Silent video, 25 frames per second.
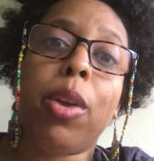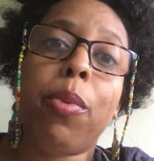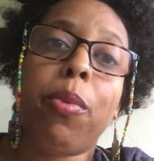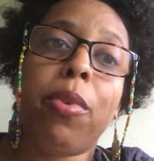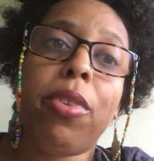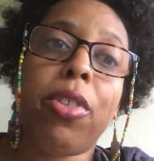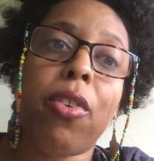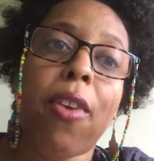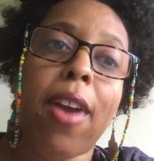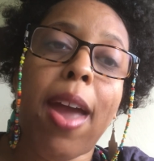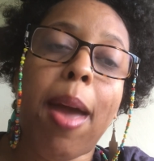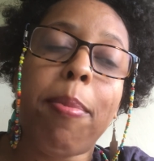
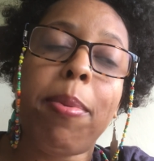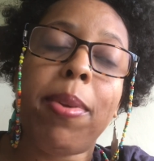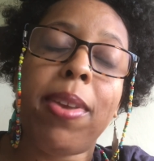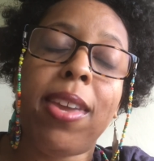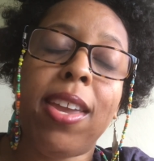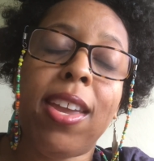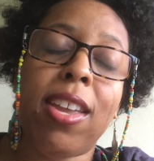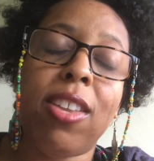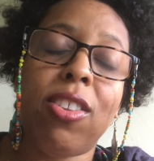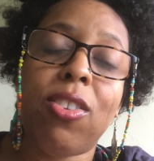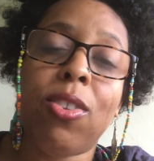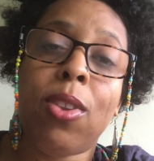with crappy
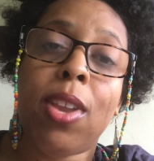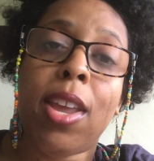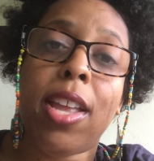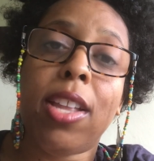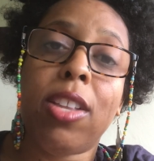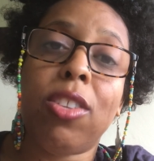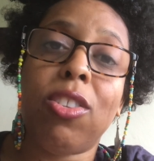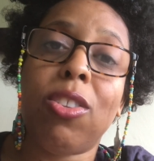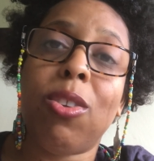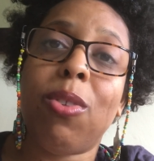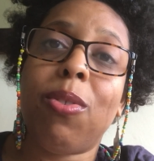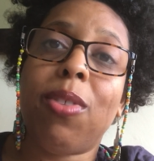
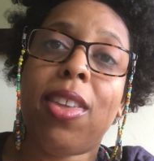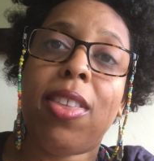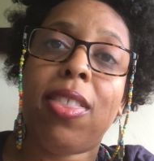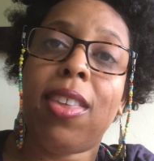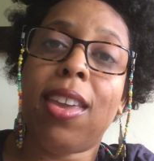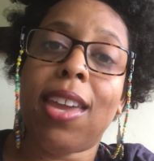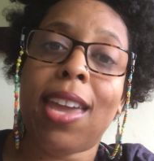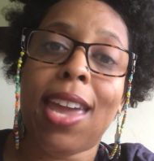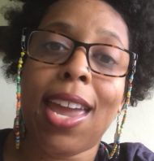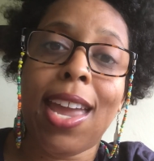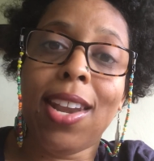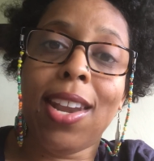internet, so they
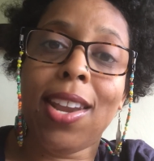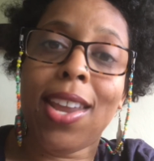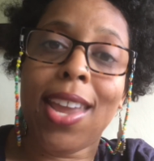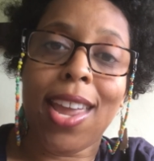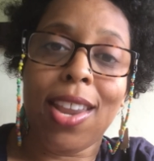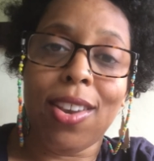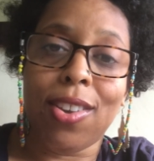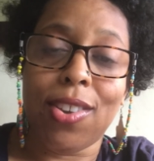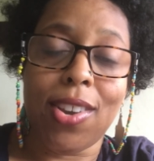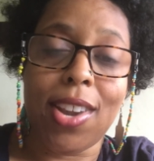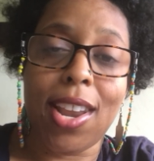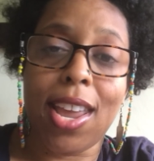think any
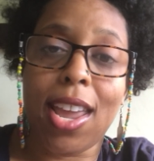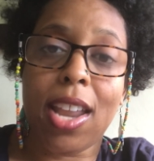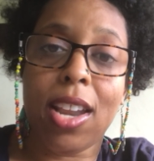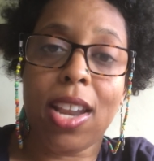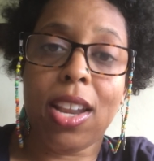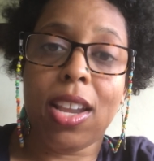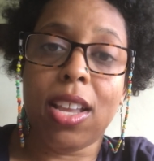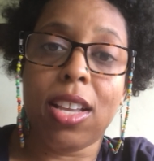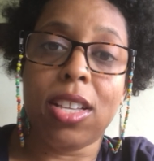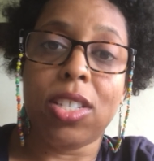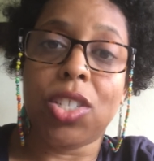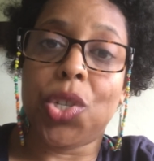internet
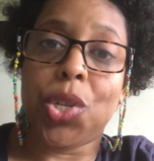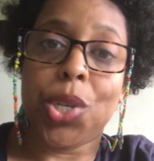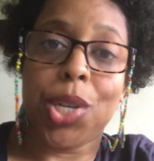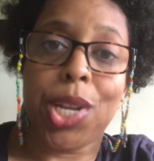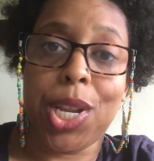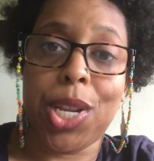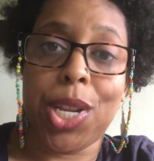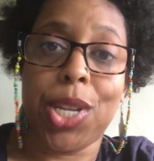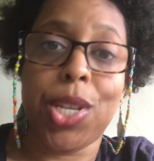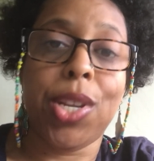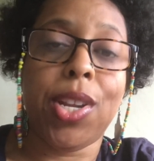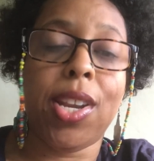is good
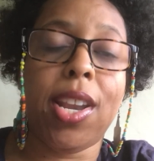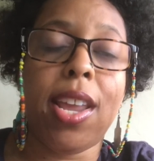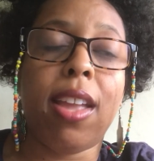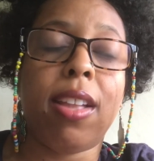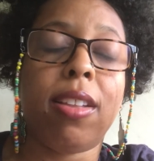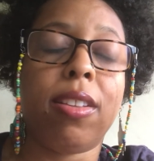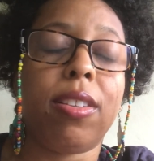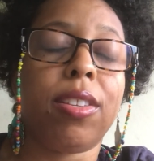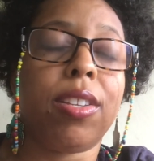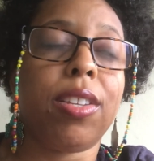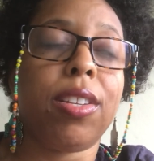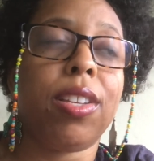internet.
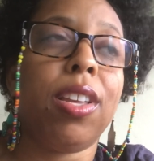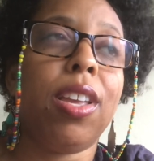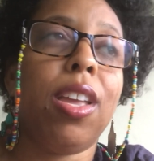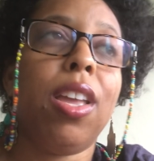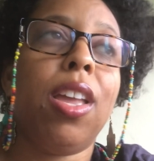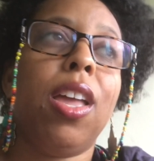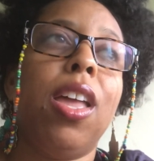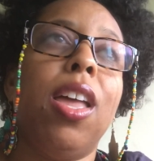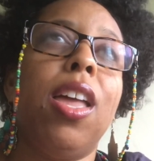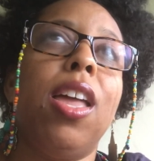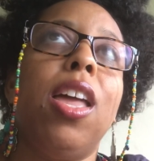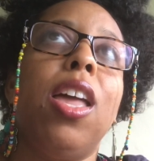
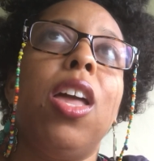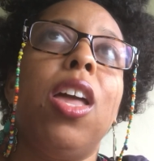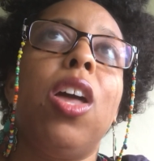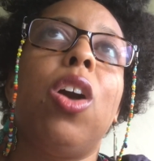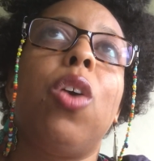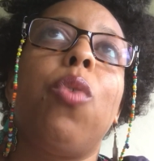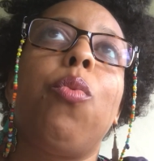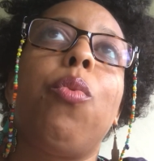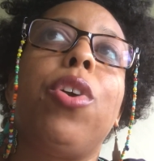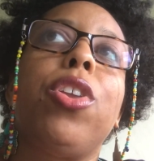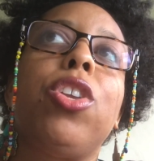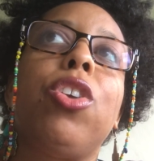
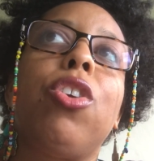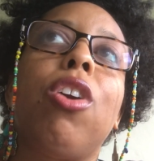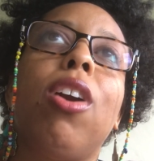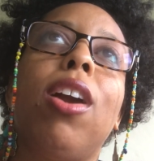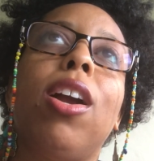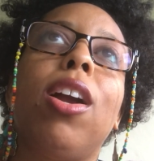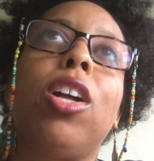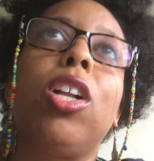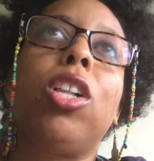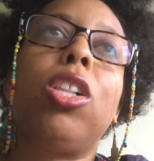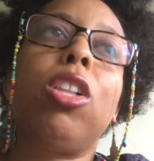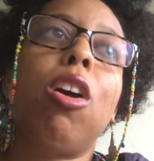When you're
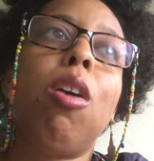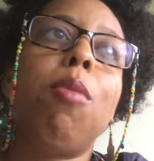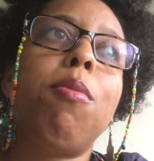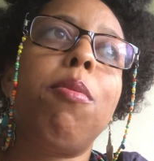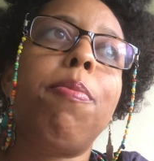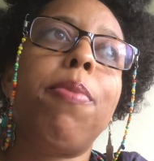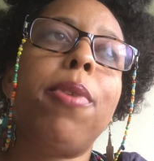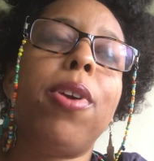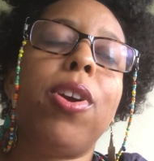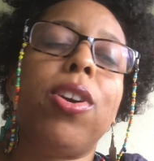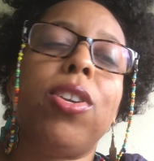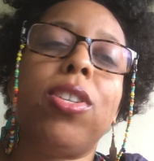a global
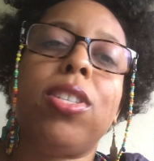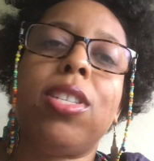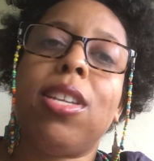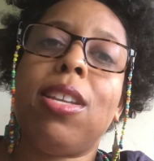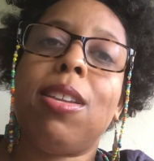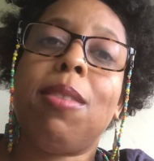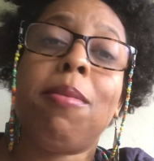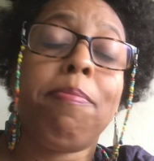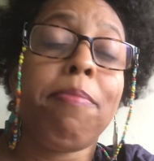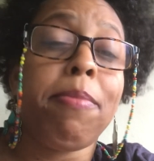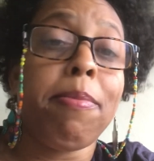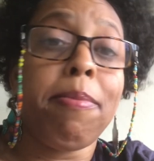
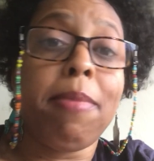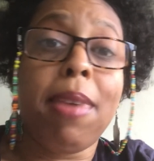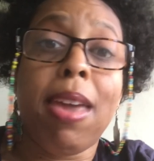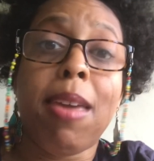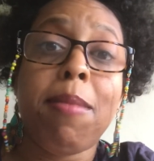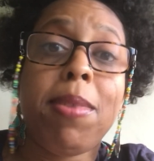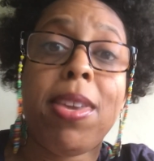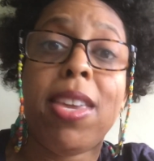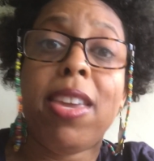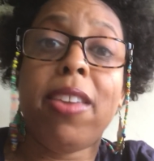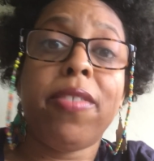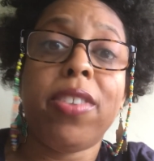person,
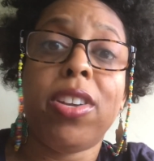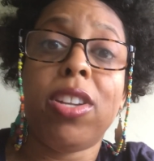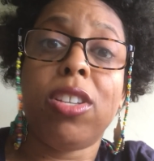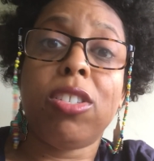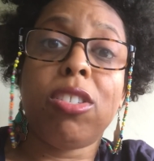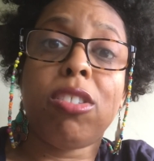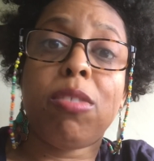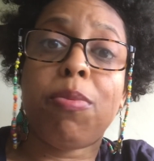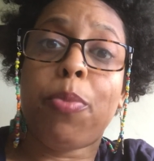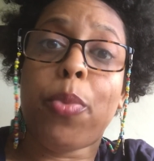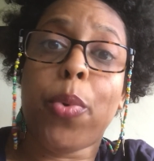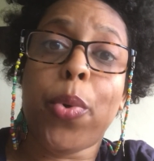maybe even a
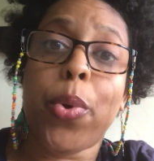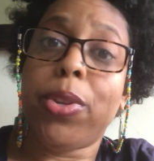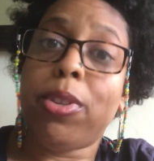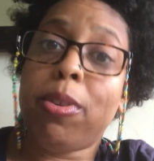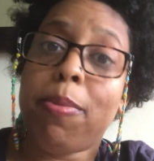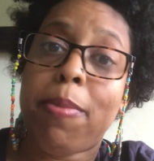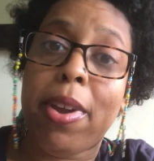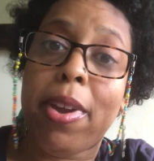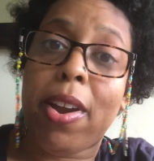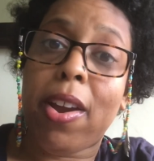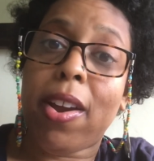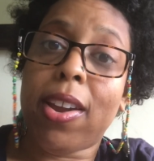spoiled
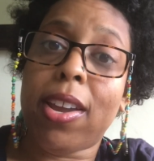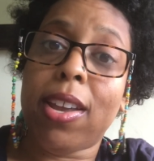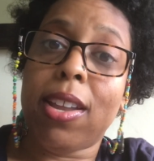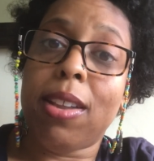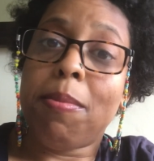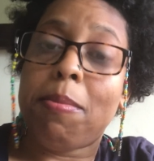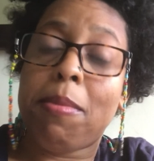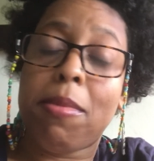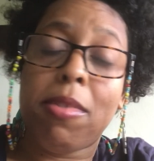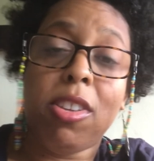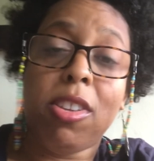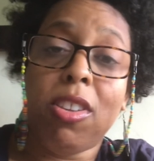
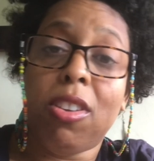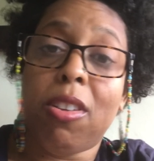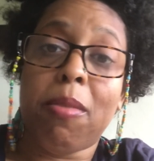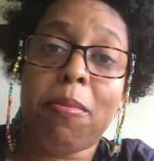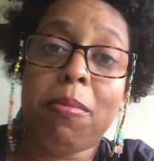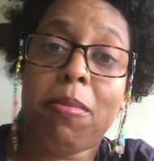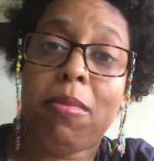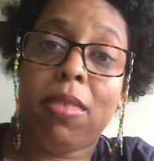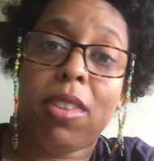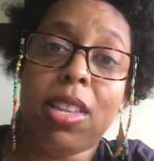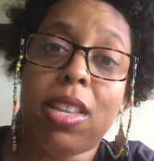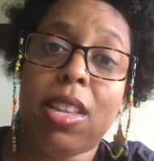
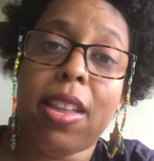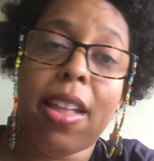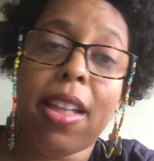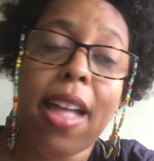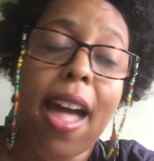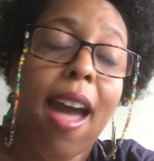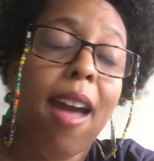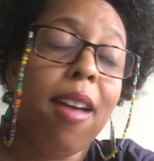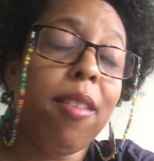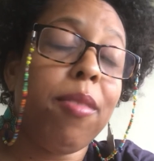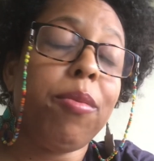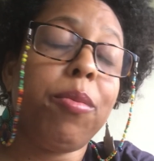American,
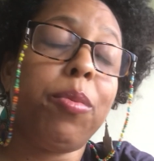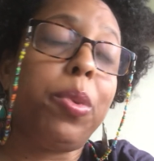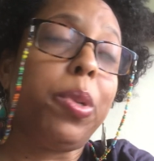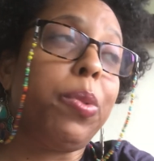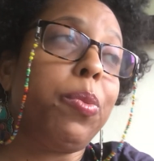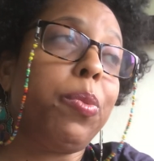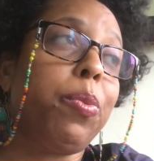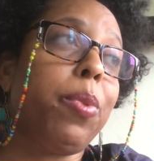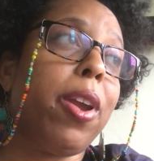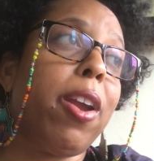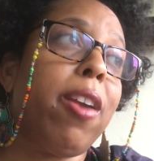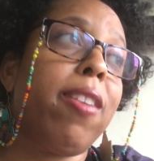I will
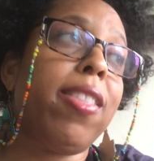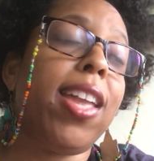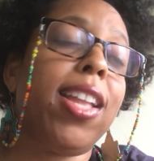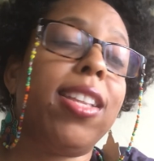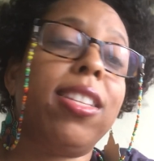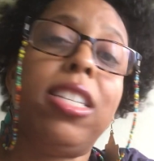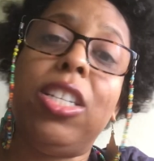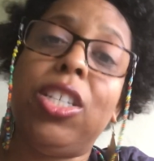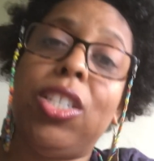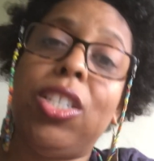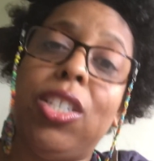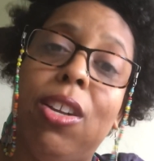wear that
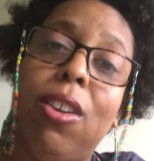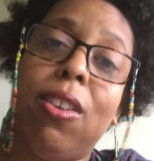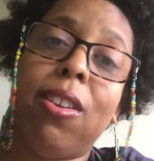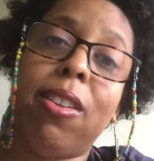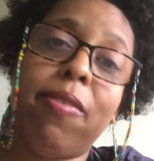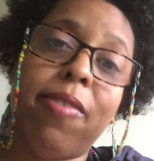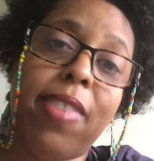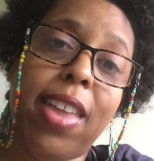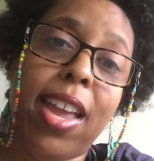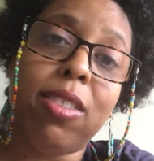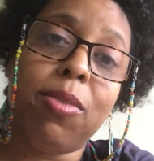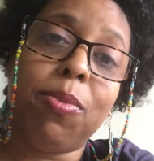t-shirt
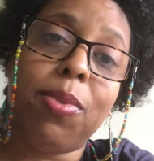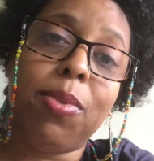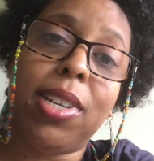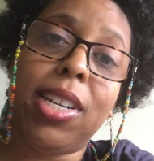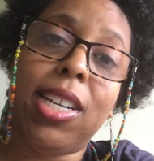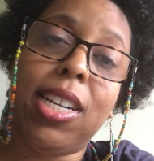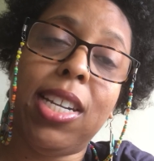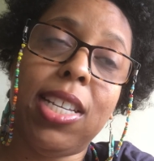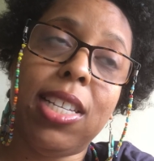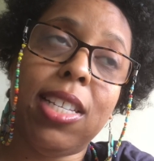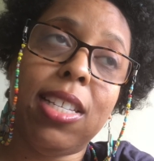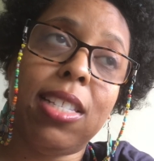if that's what
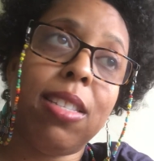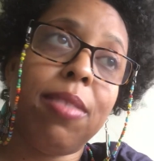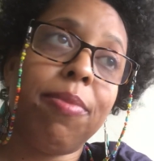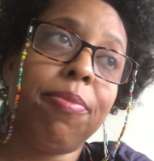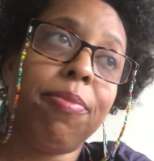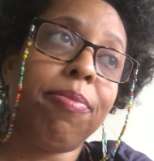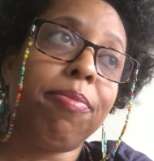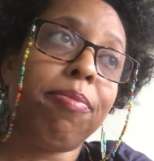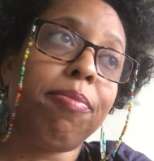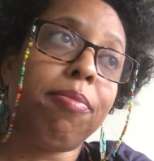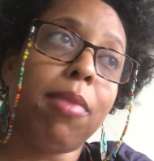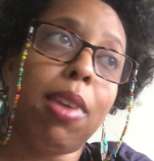it is.
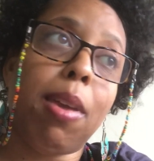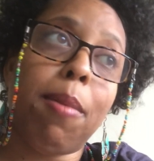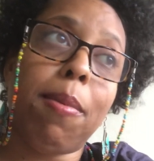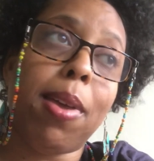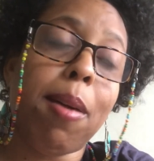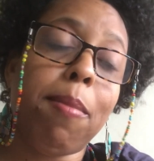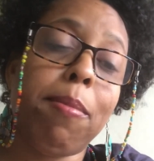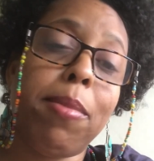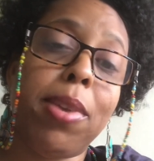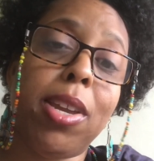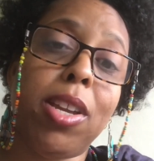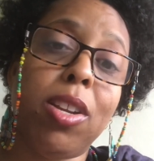Maybe
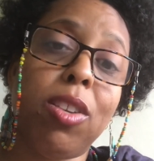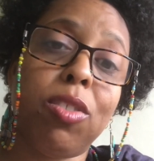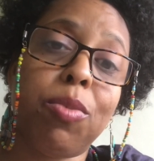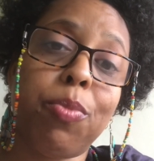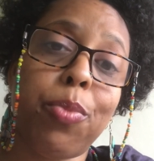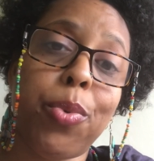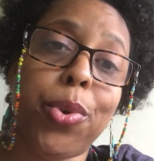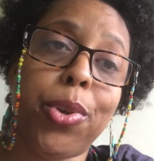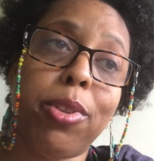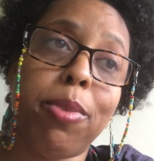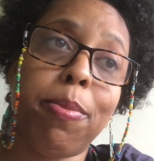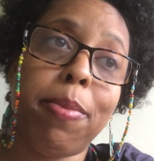I'm being a
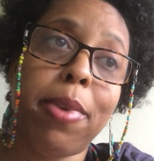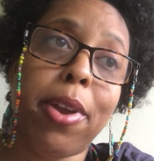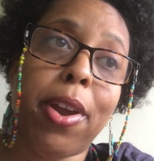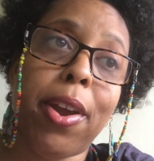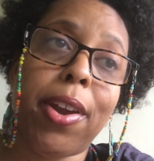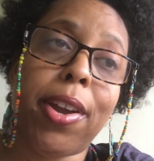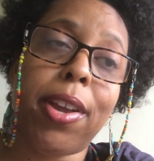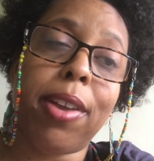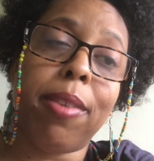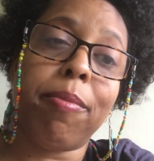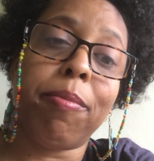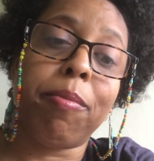spoiled
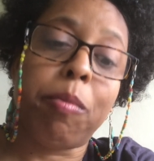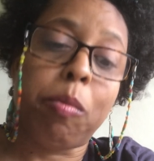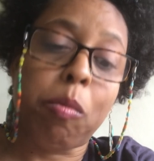American.